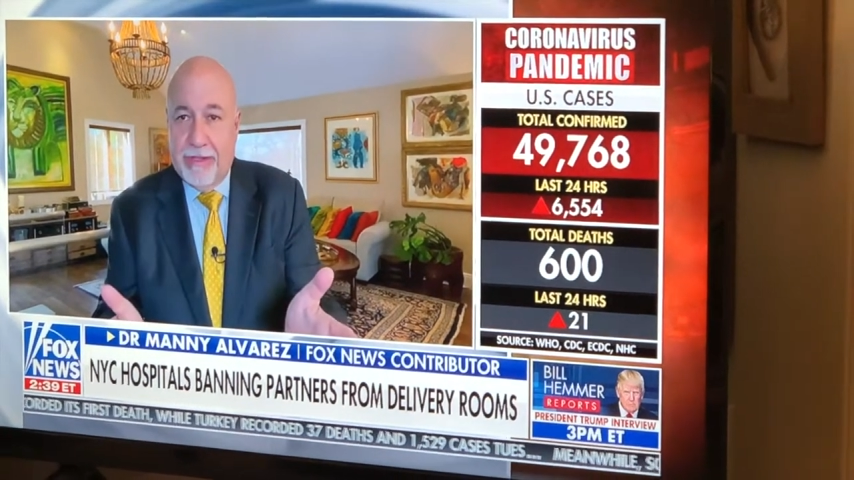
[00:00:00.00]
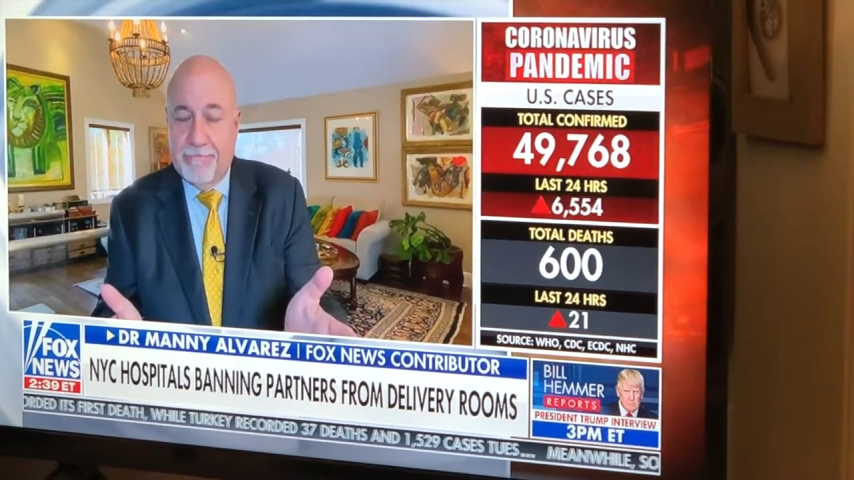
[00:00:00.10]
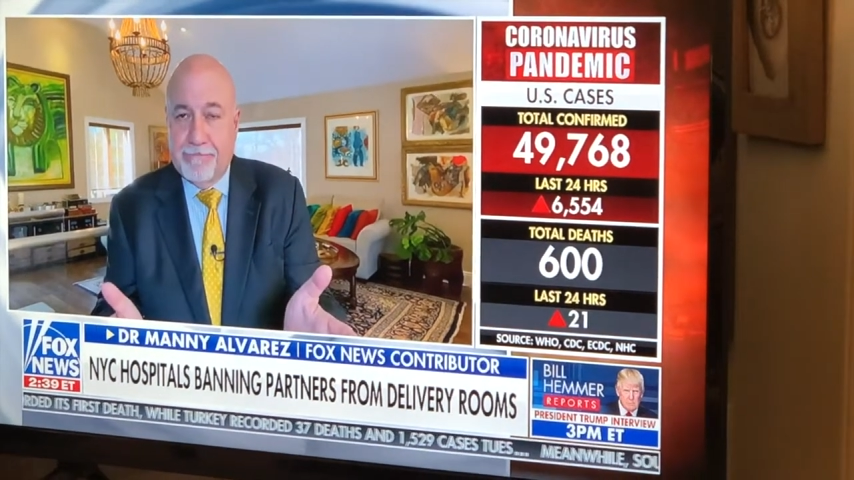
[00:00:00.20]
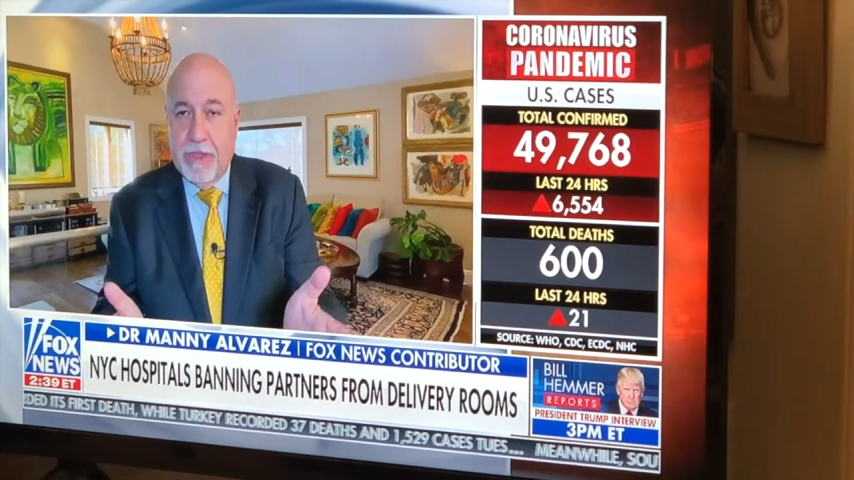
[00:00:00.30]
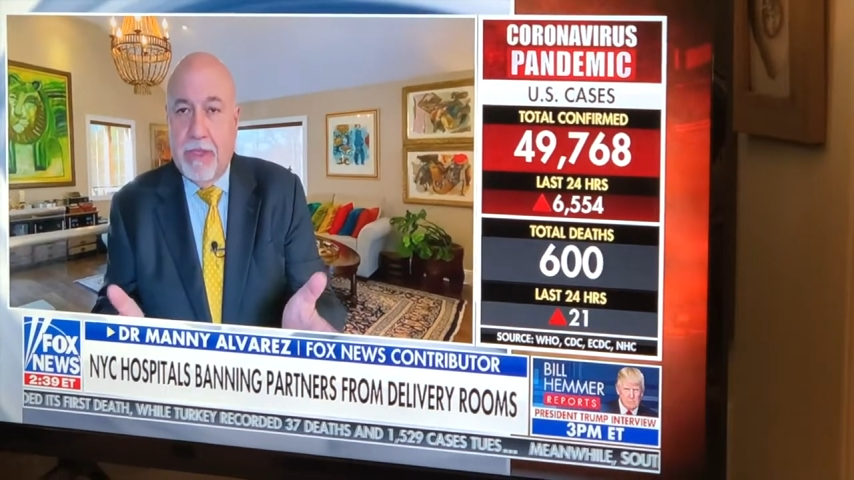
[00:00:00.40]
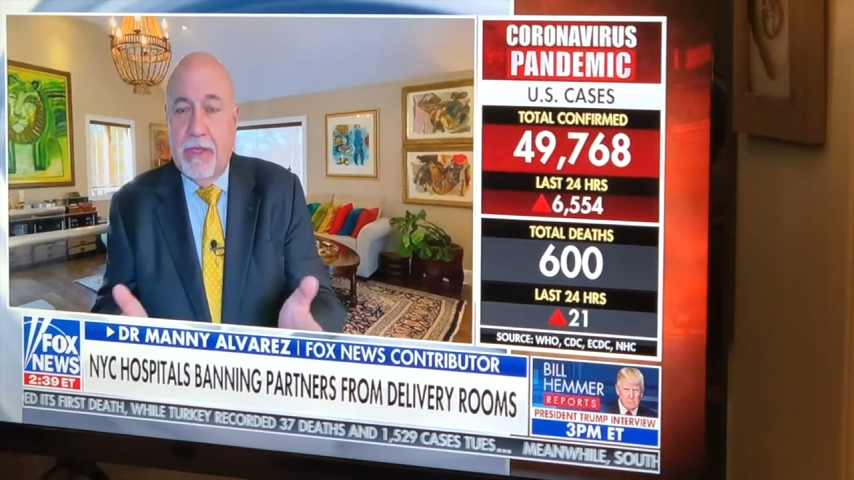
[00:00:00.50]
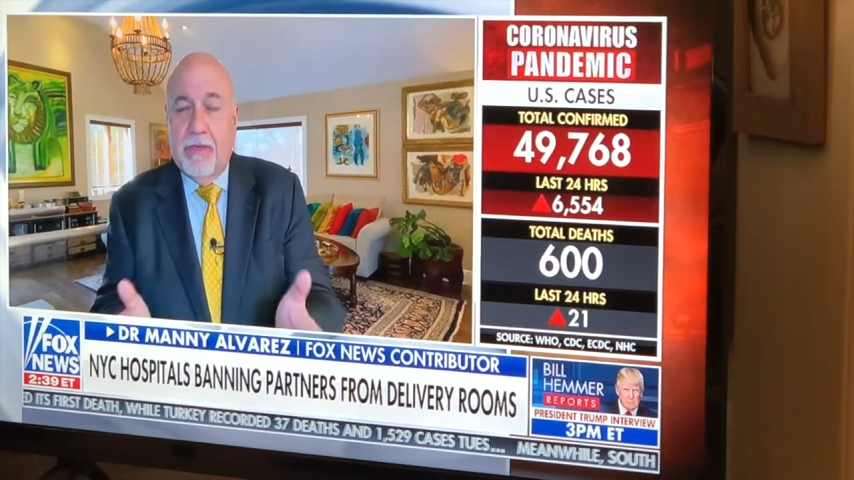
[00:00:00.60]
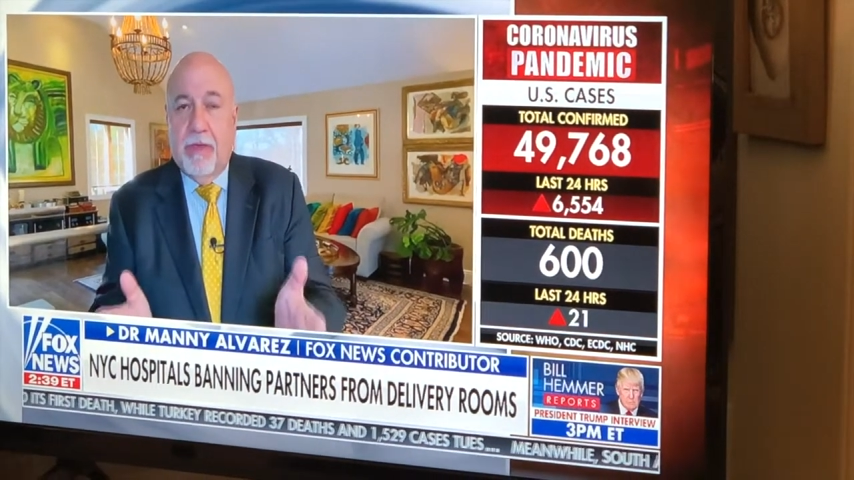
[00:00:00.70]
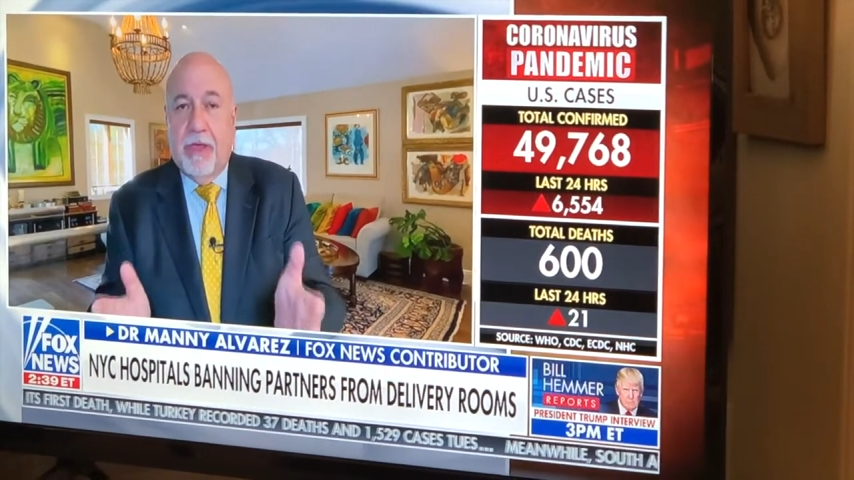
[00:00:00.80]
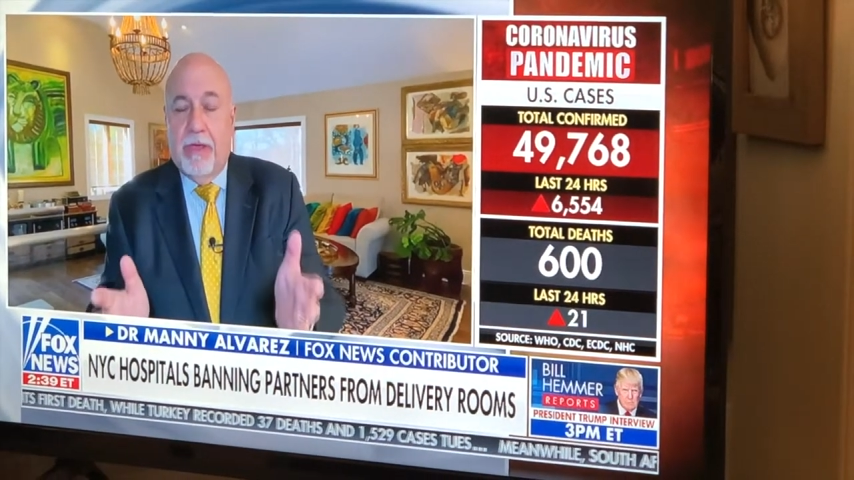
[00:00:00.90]
constant
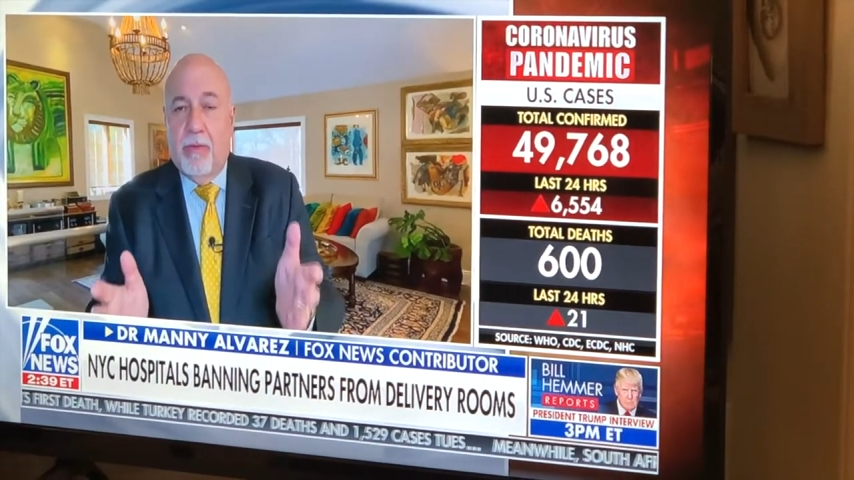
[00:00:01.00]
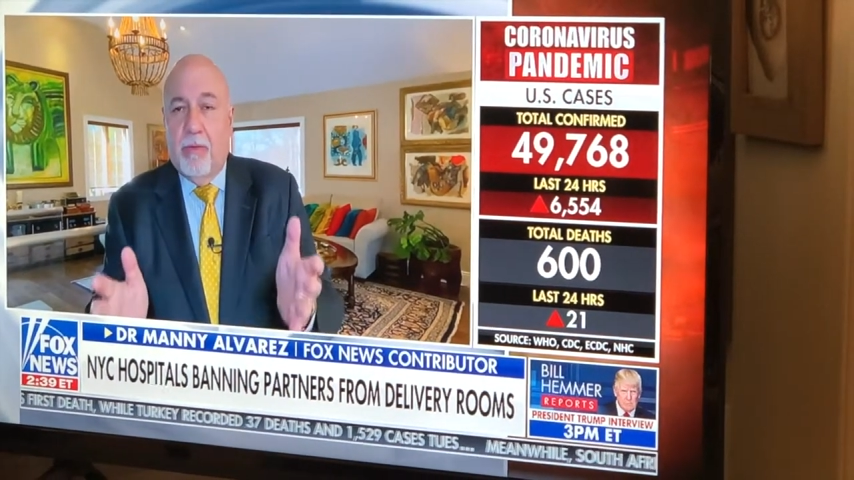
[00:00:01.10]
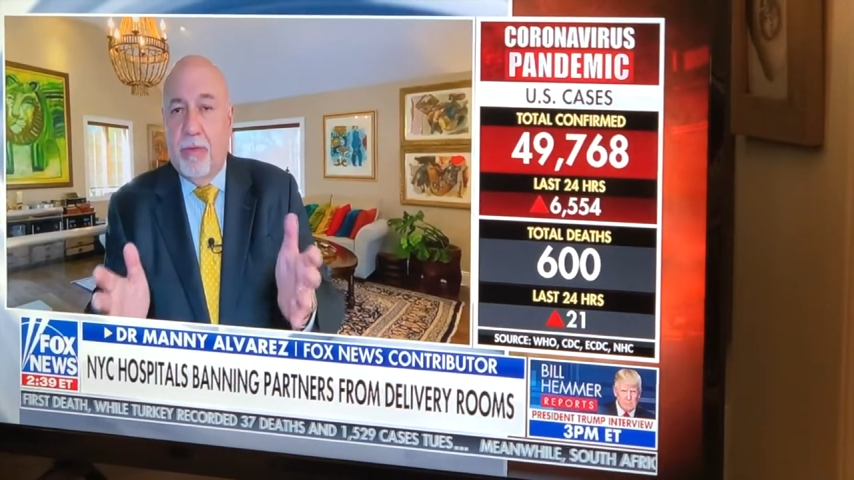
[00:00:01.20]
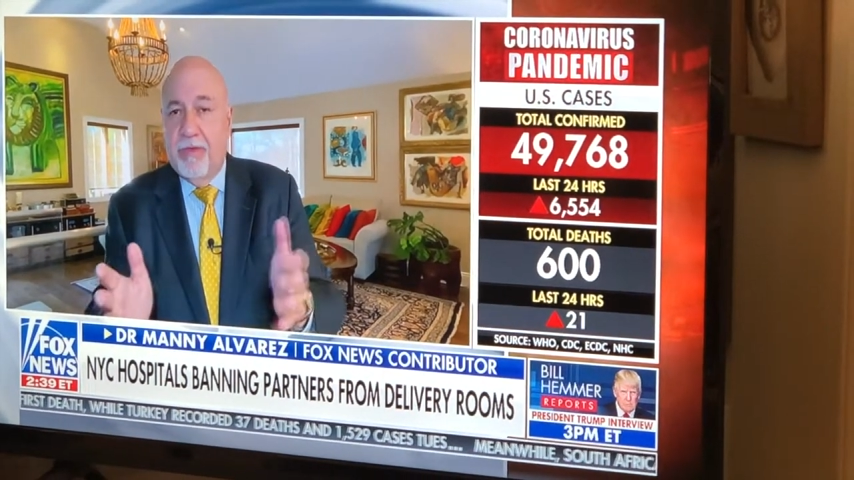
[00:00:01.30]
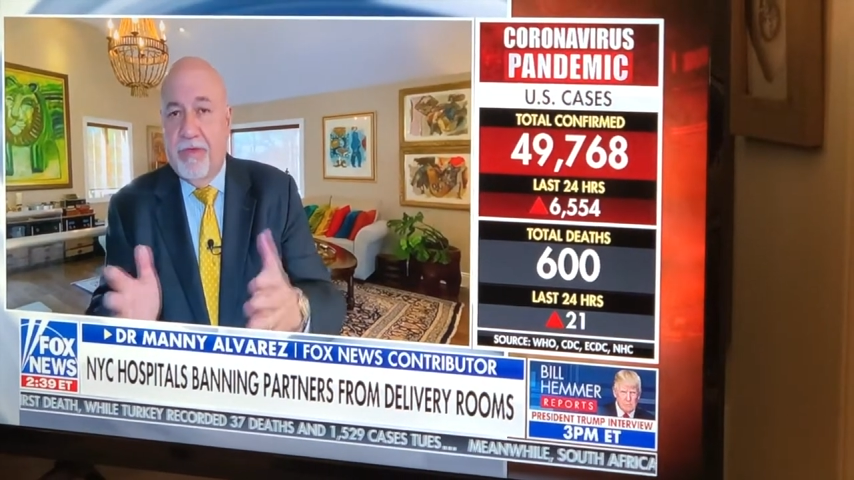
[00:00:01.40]
eye contact,